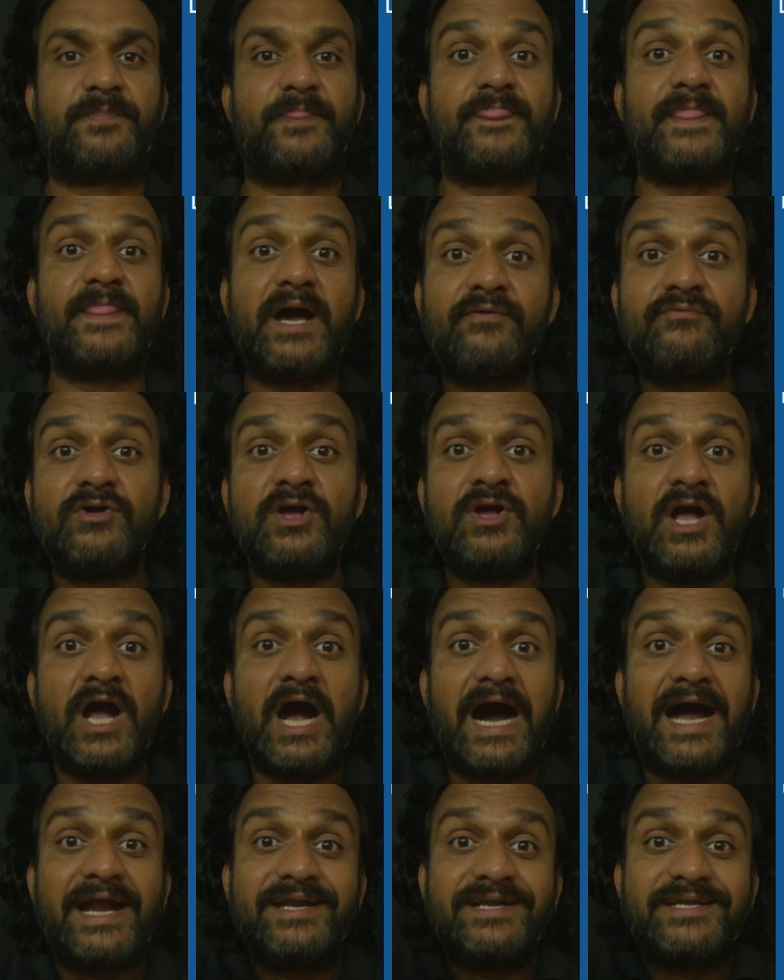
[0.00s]
Now,
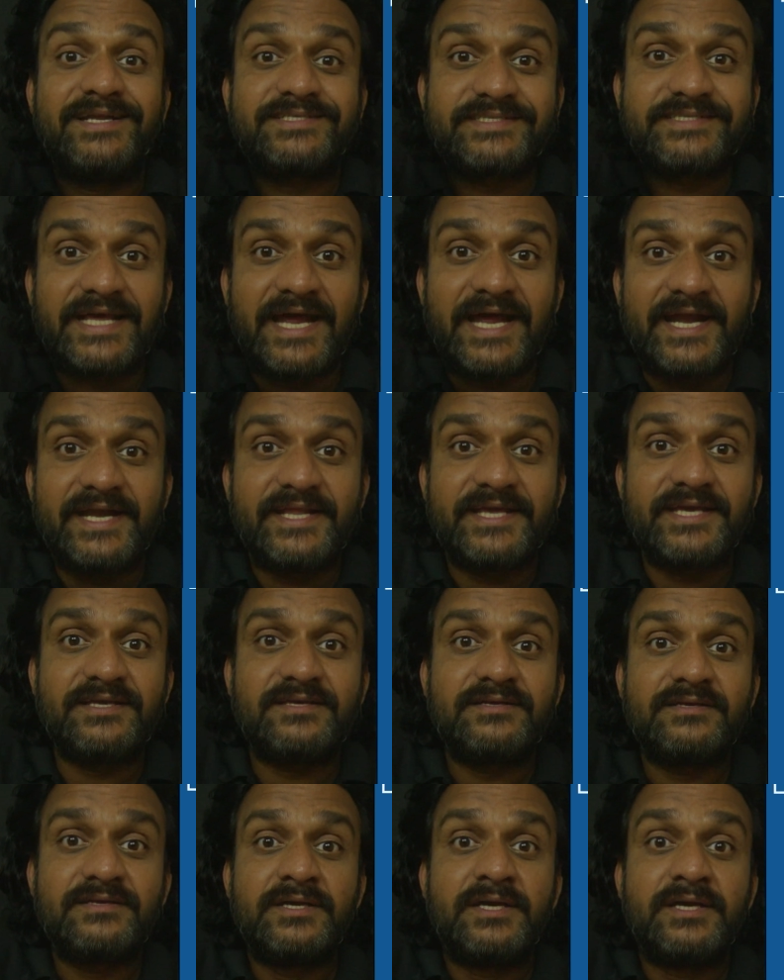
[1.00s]

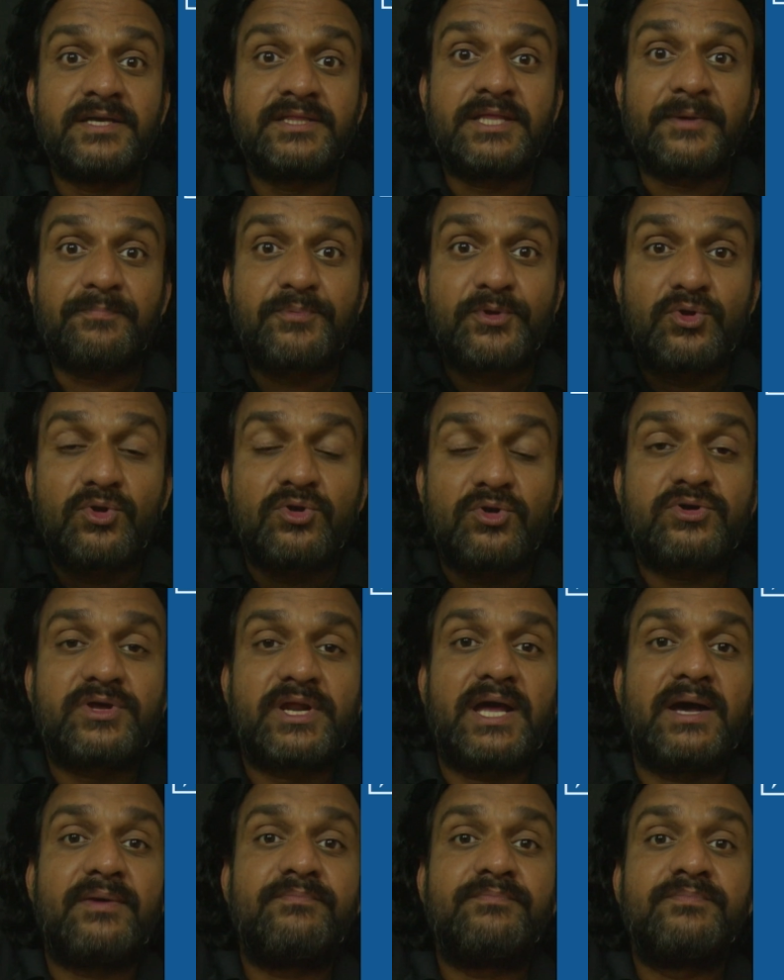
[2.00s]
understanding the
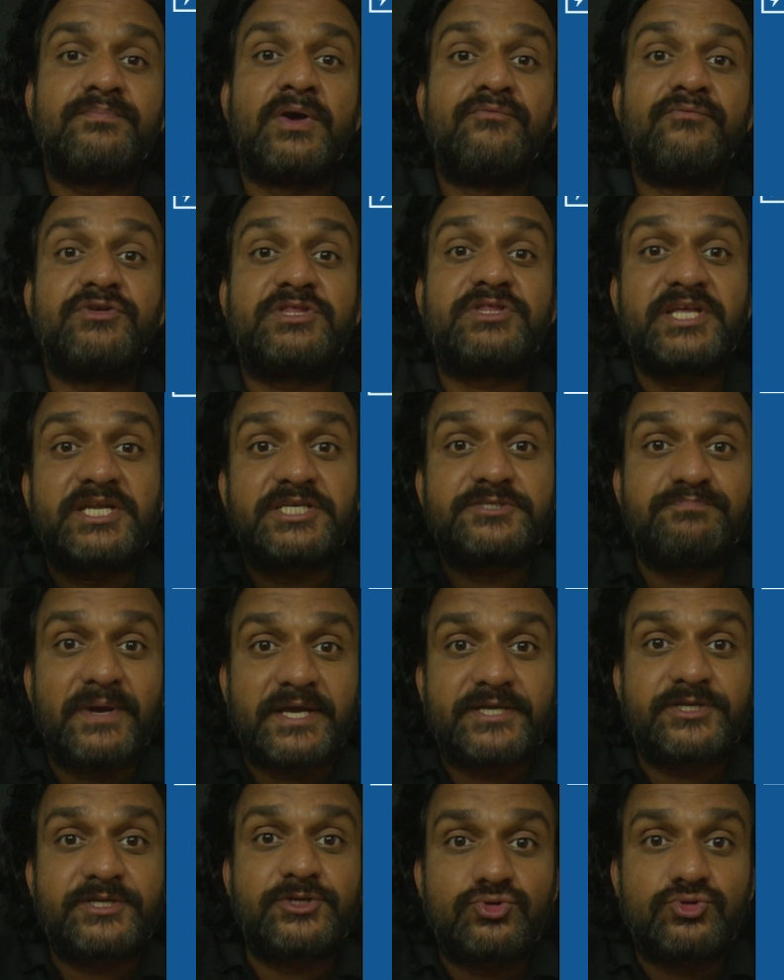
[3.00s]
program with
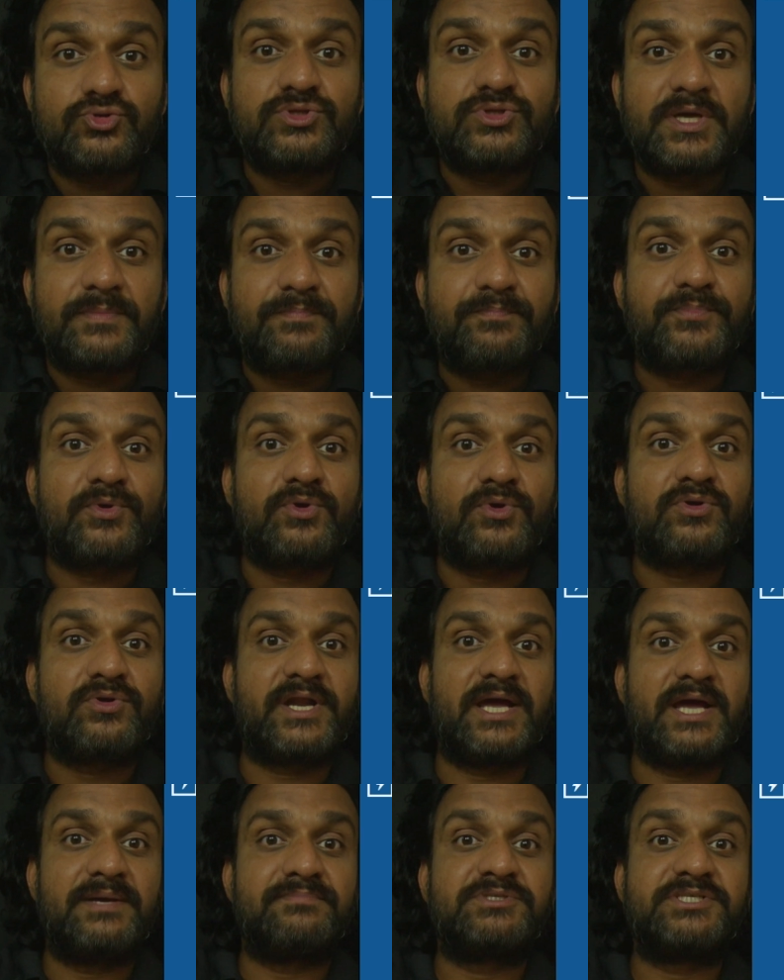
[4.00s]
respect to the
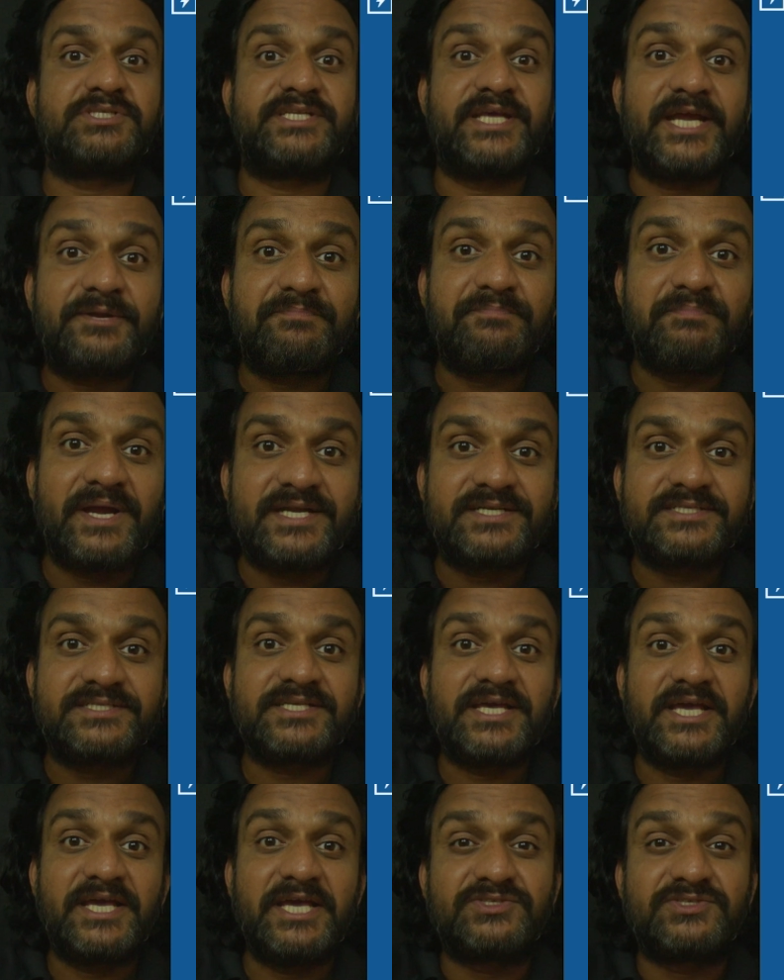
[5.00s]
program statements
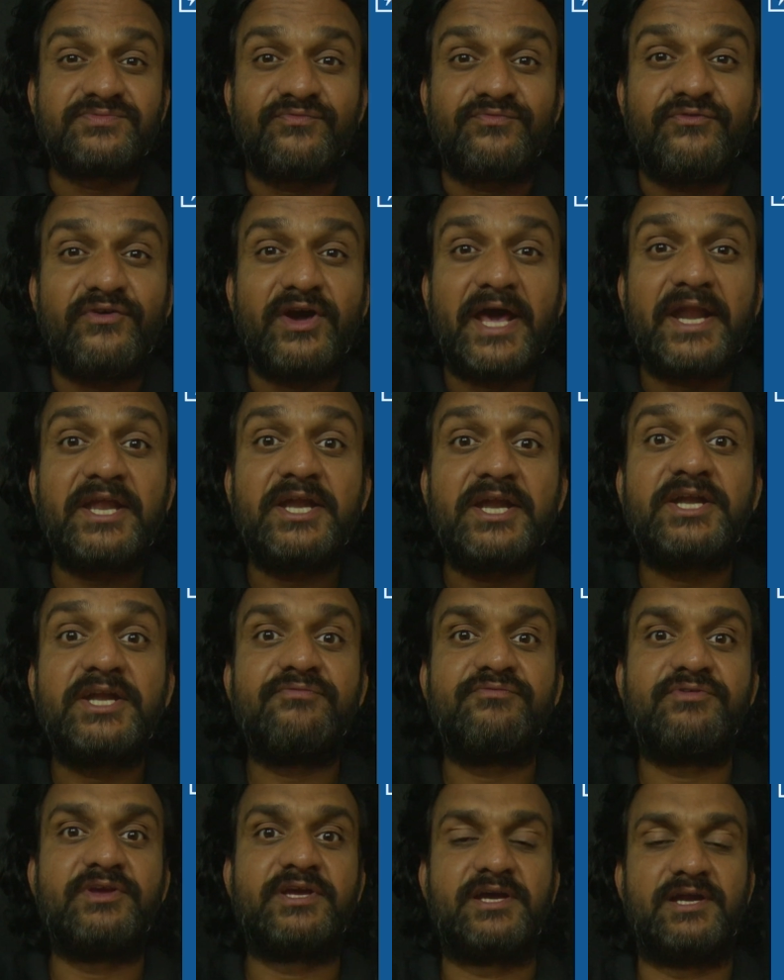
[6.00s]
is very
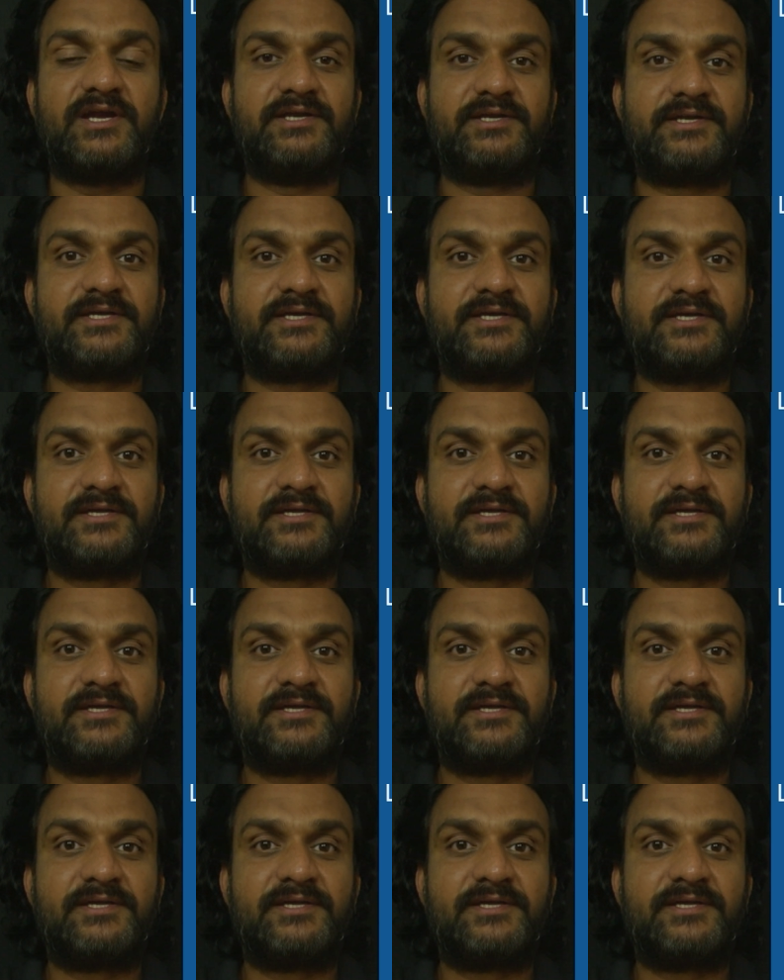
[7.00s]
difficult.